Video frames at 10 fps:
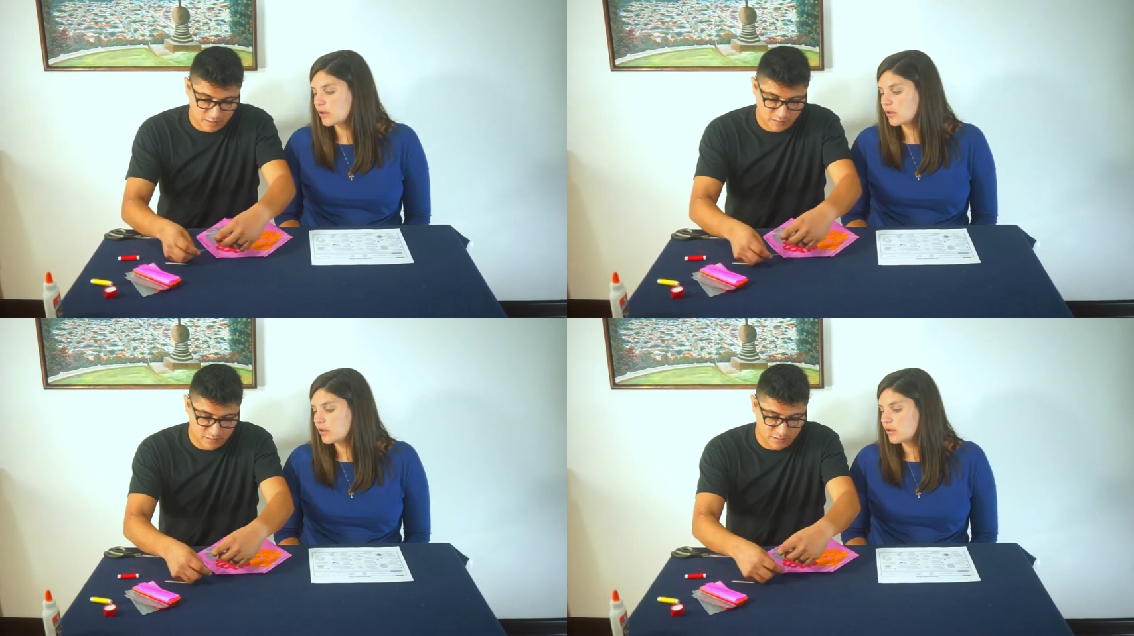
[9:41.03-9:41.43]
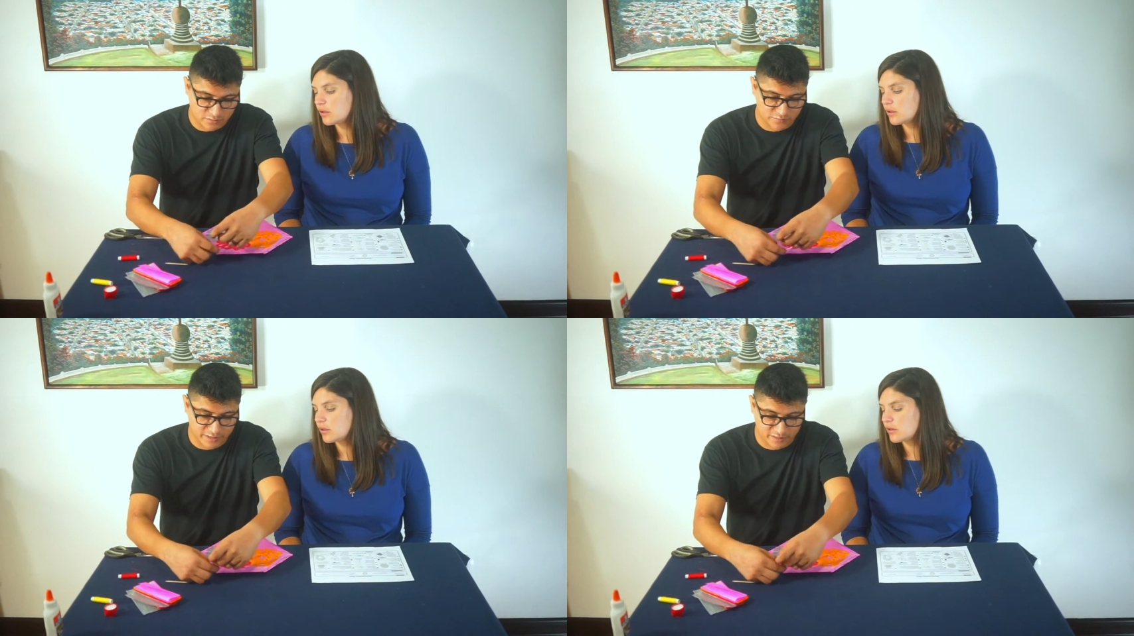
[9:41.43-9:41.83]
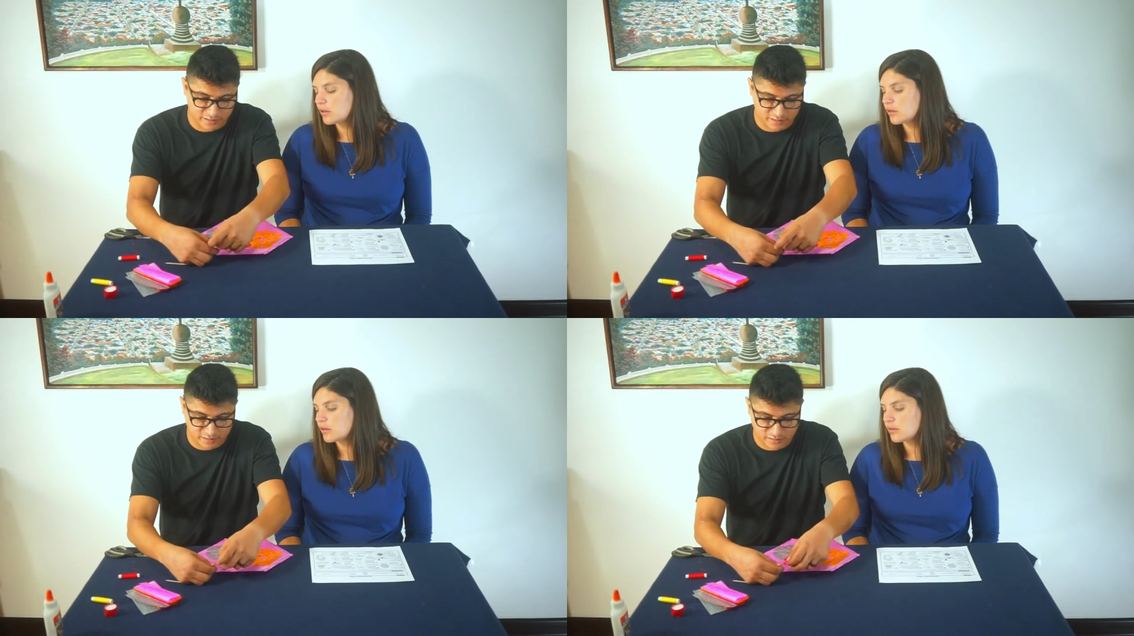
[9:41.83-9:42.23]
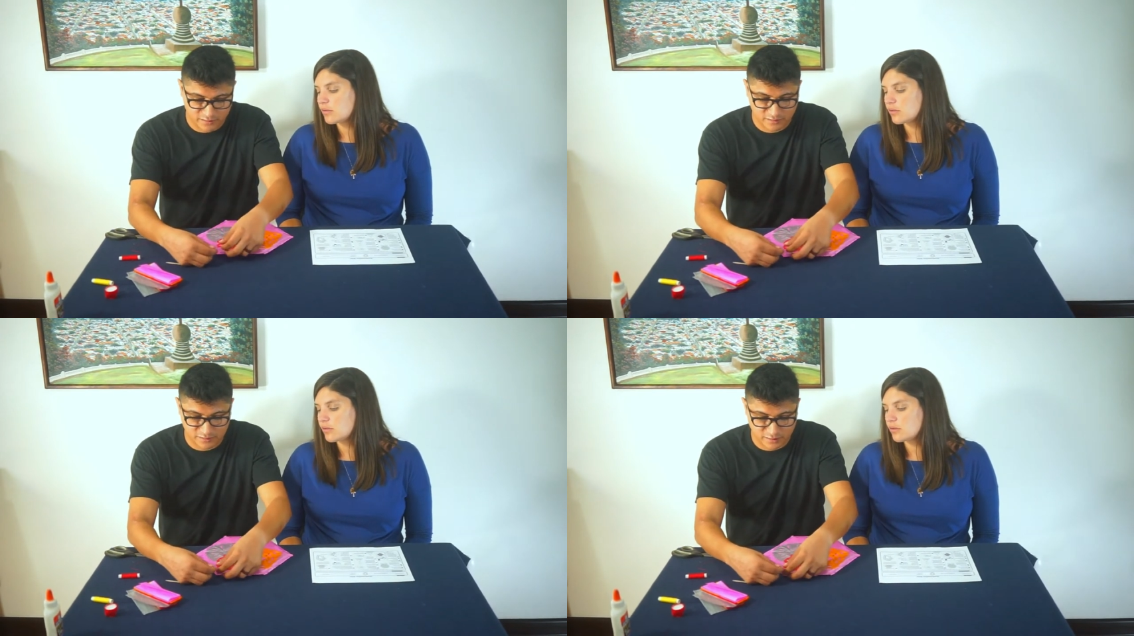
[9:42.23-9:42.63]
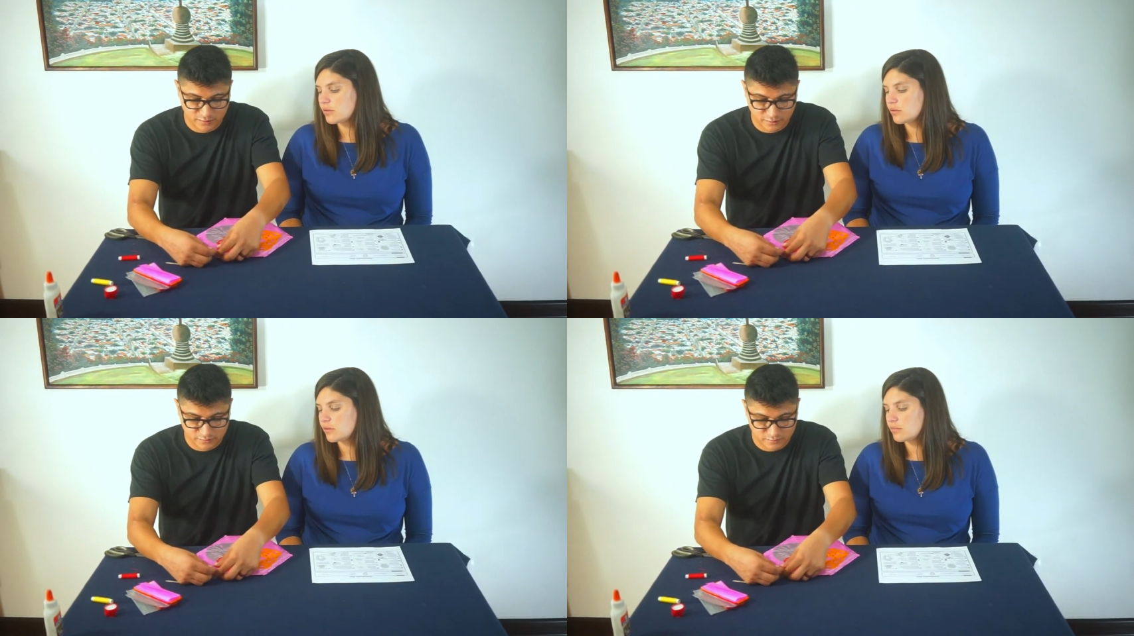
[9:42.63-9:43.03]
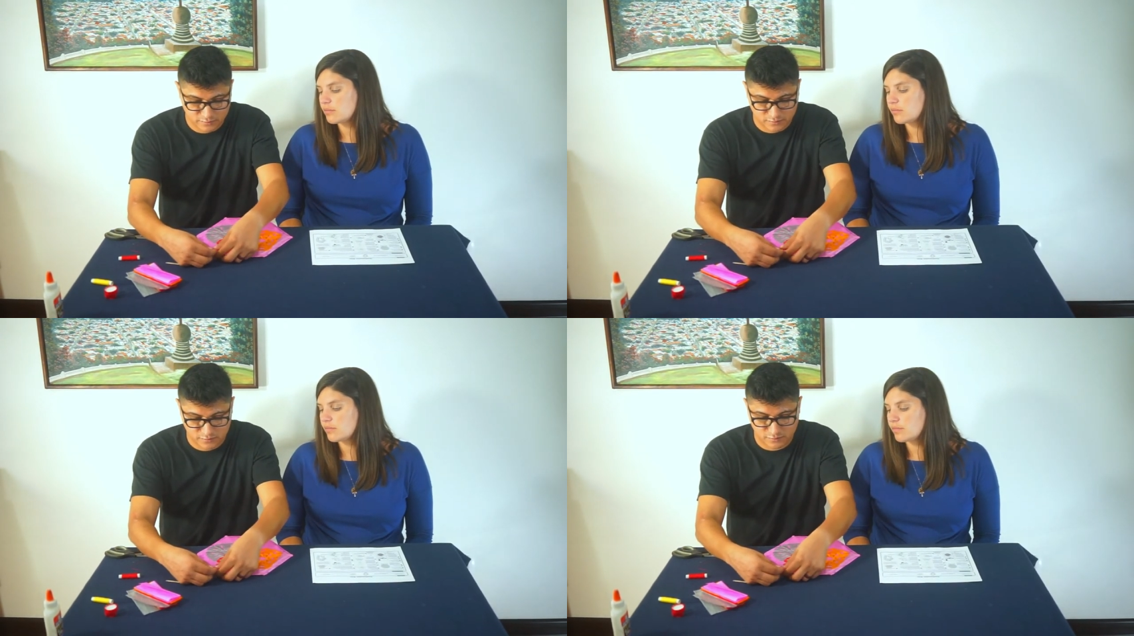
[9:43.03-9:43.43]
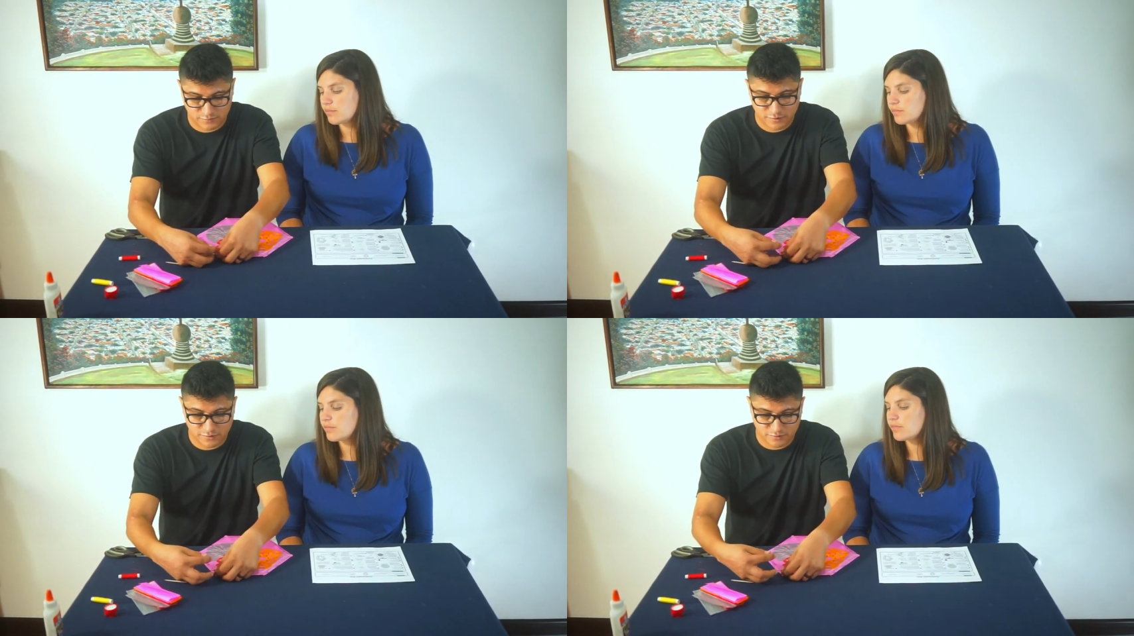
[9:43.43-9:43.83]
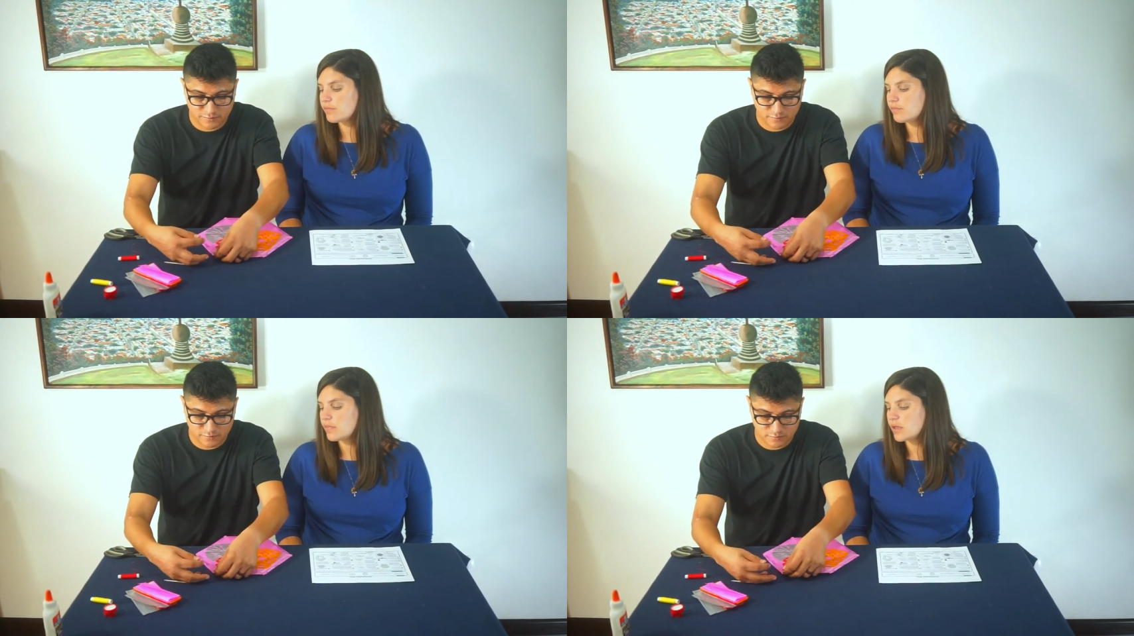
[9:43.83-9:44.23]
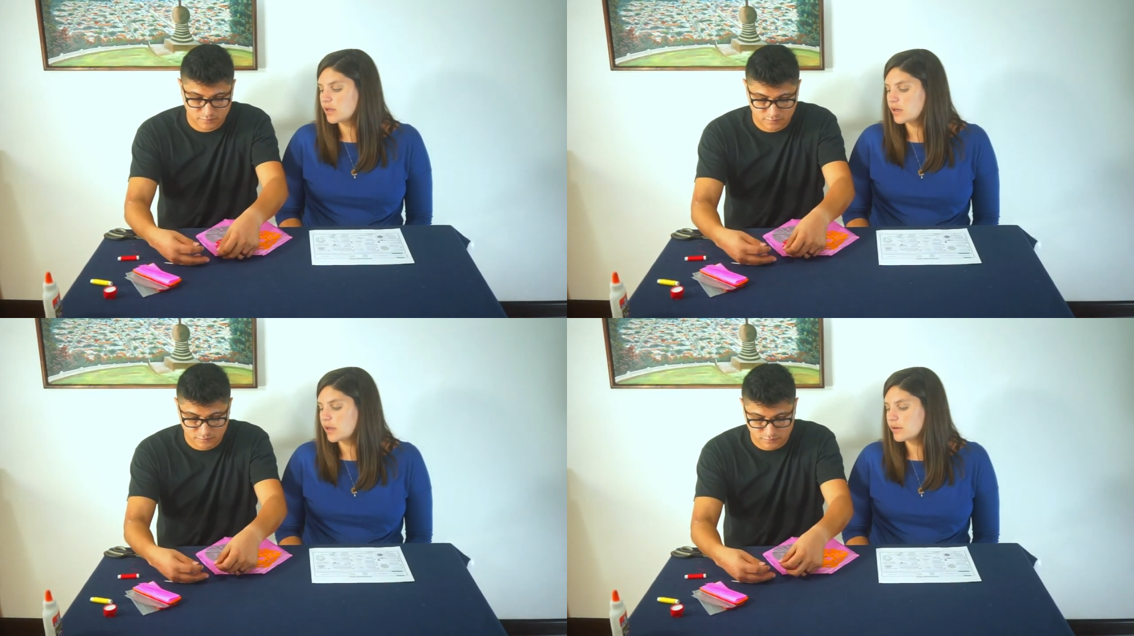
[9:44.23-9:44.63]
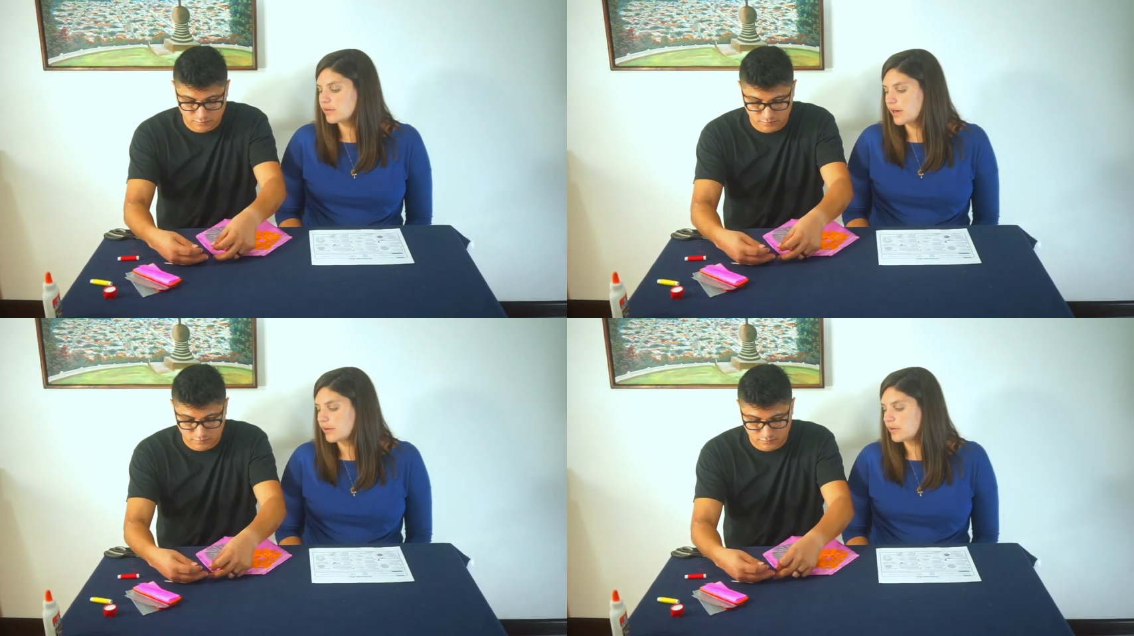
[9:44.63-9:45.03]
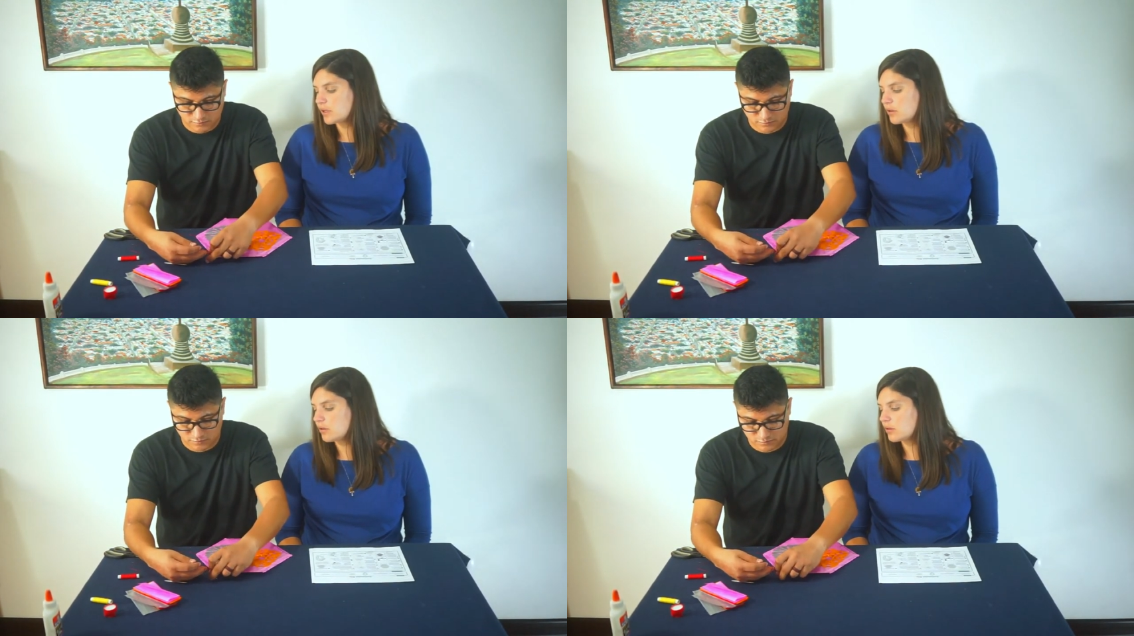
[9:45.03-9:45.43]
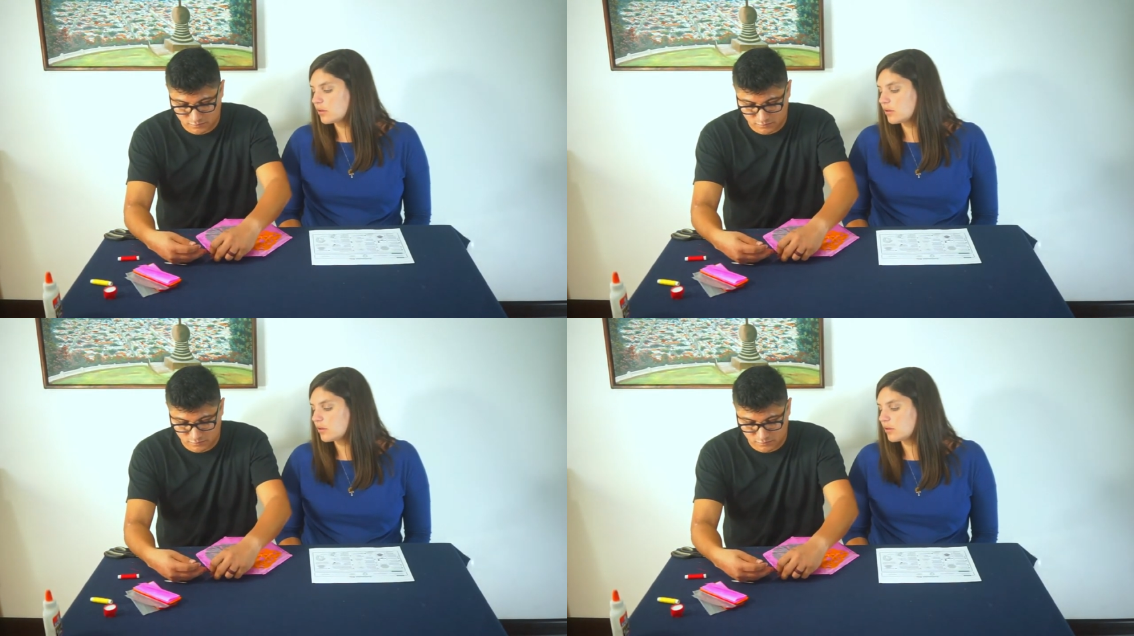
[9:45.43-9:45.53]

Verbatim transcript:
Speaker 1: And then you make a knot over here.
Speaker 2: Make a knot around it.